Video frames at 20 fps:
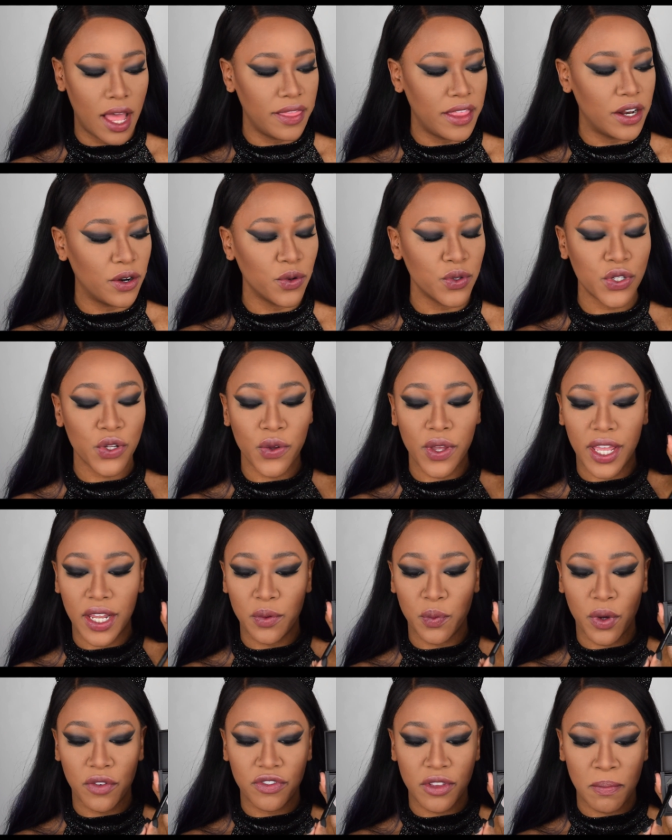And then also
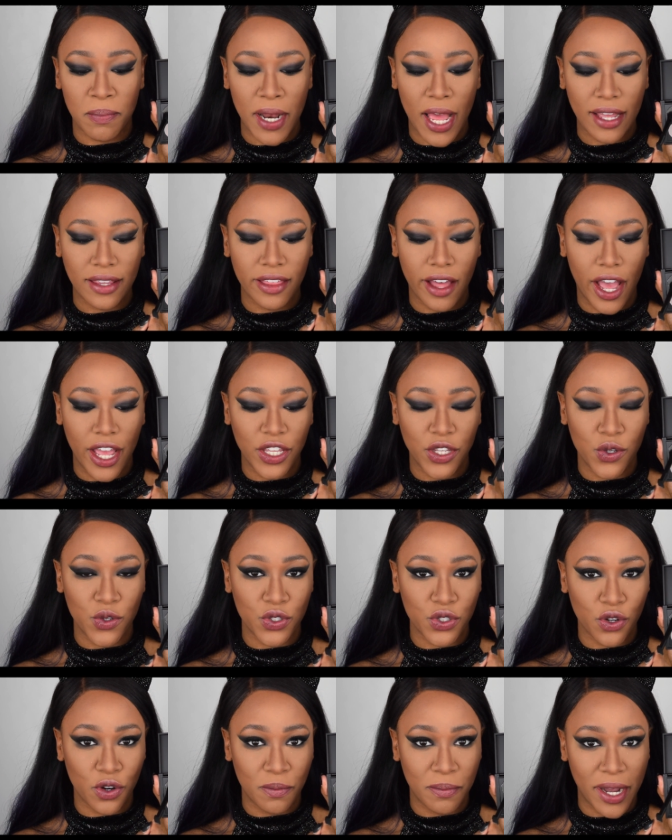in with the black that I
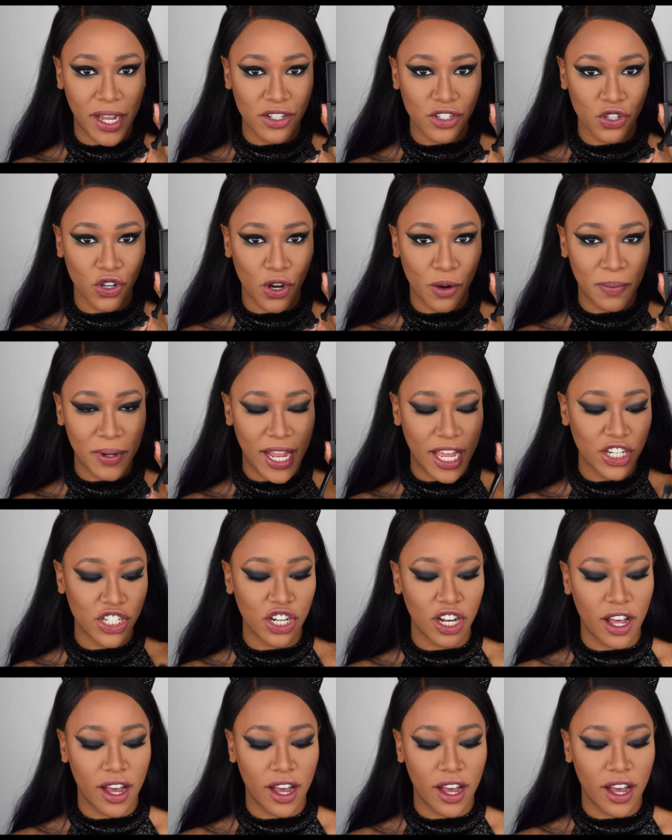used on my top lash